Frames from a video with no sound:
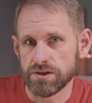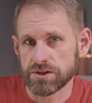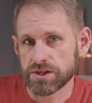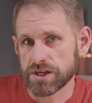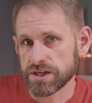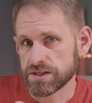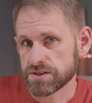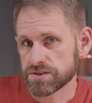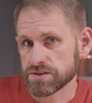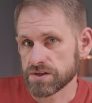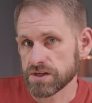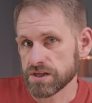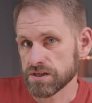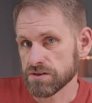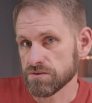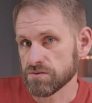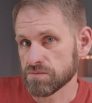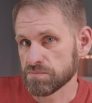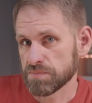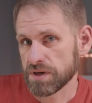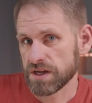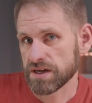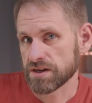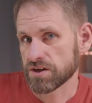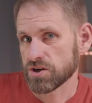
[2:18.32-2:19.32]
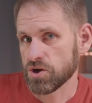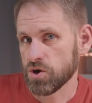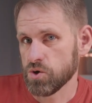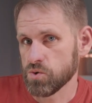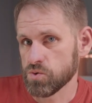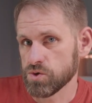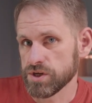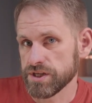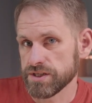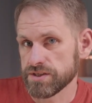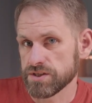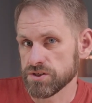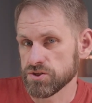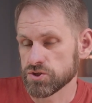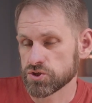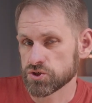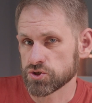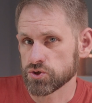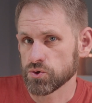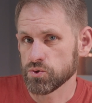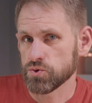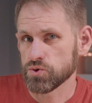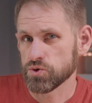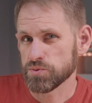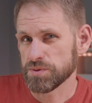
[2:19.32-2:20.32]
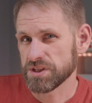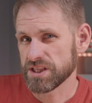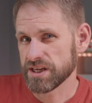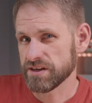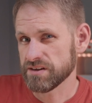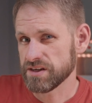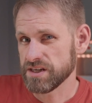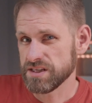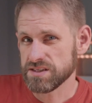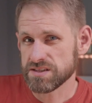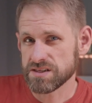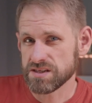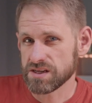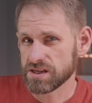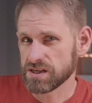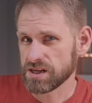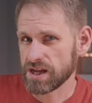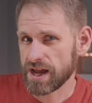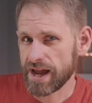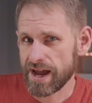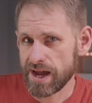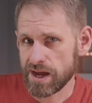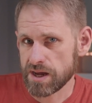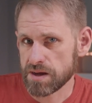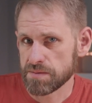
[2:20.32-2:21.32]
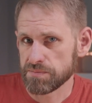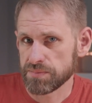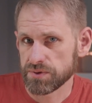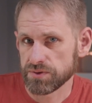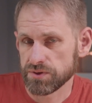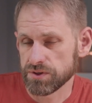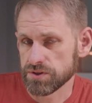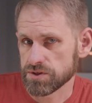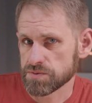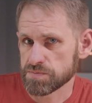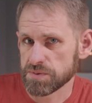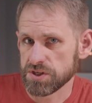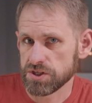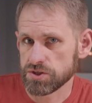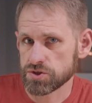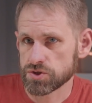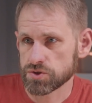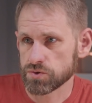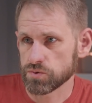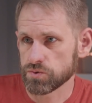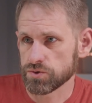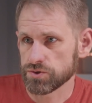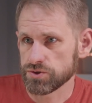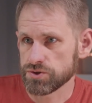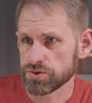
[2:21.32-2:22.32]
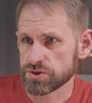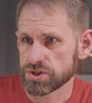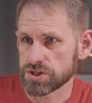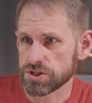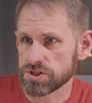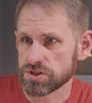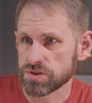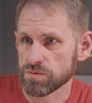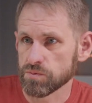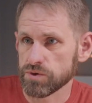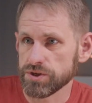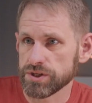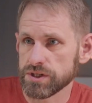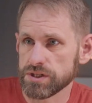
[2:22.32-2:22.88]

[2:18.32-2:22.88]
Okay, so now Black Hole is installed, but there isn't an app that's been installed on your system.